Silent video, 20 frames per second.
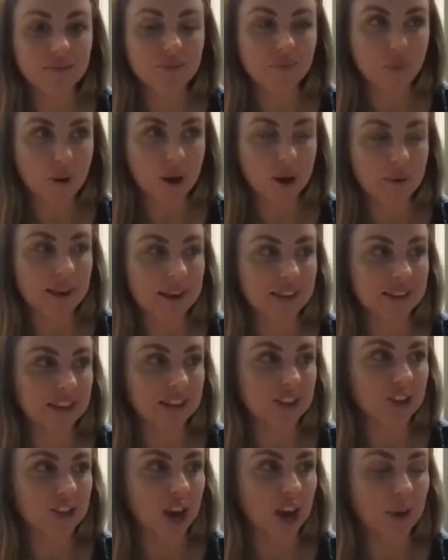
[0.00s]
more
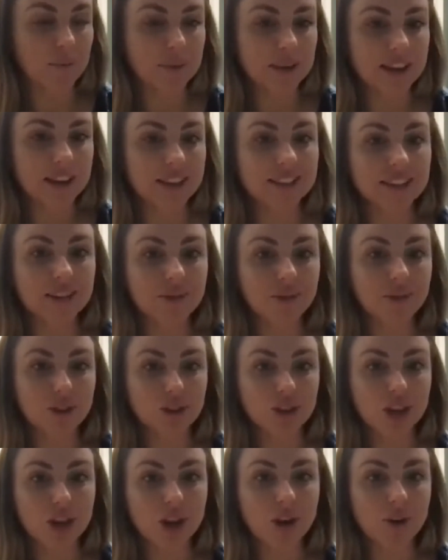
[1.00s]
amazing job because it will
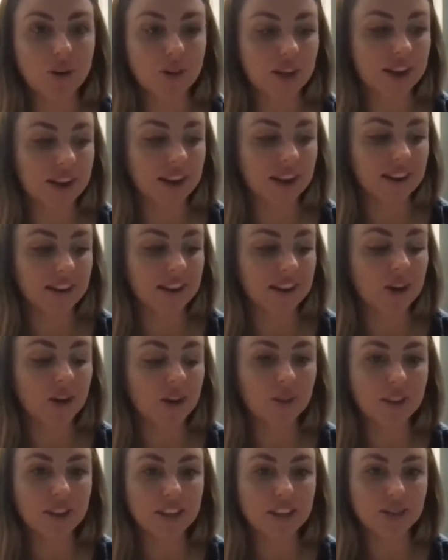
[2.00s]
show that not
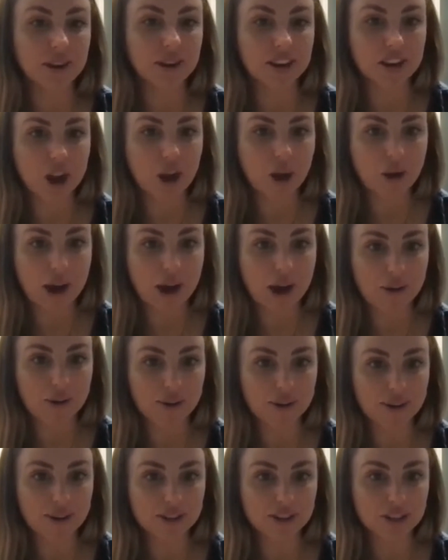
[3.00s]
only do I know
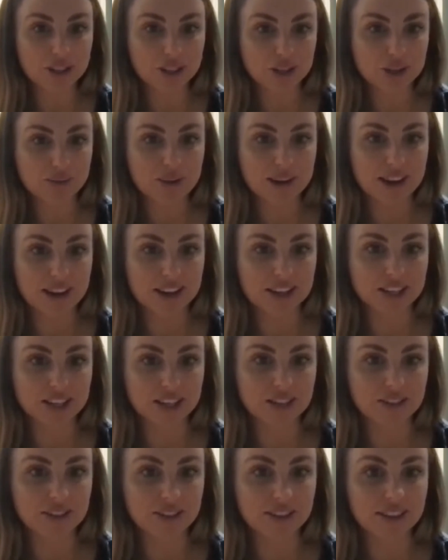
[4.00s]
how to do what I
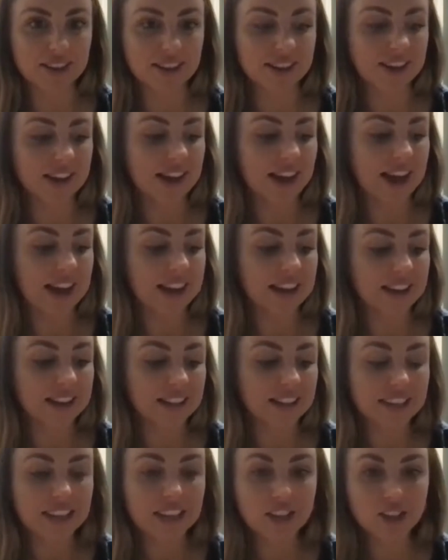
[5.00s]
do, I can
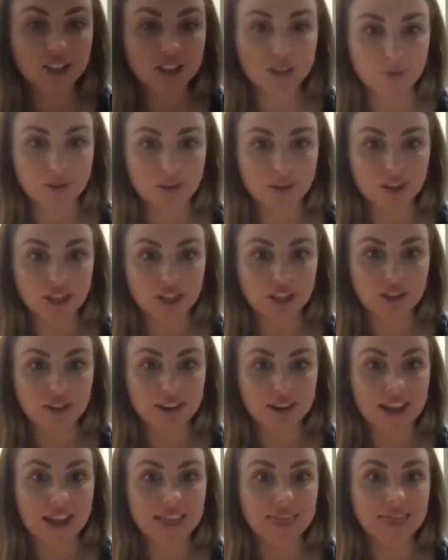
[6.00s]
teach someone to do
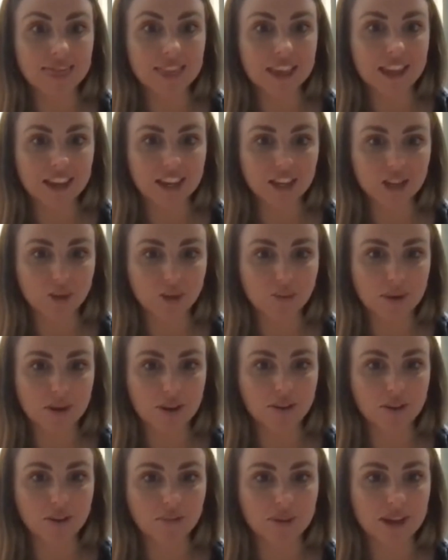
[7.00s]
it and they can do it
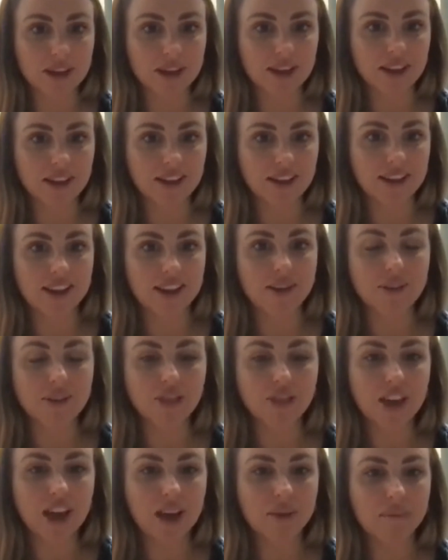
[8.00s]
better than me. And
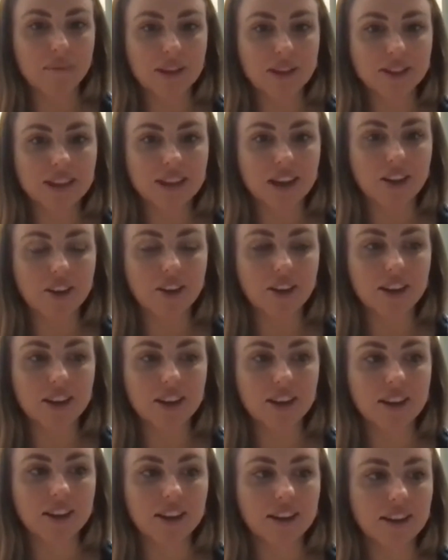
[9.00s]
with that
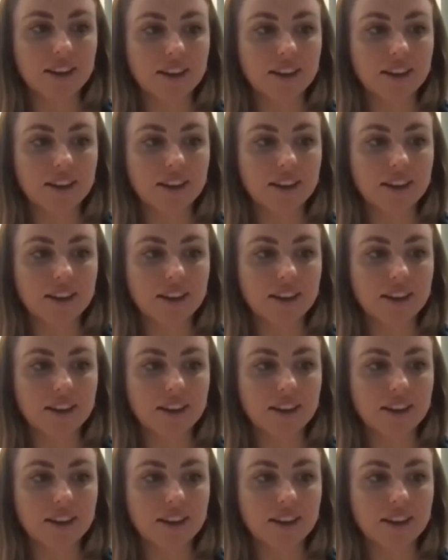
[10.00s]
mentality,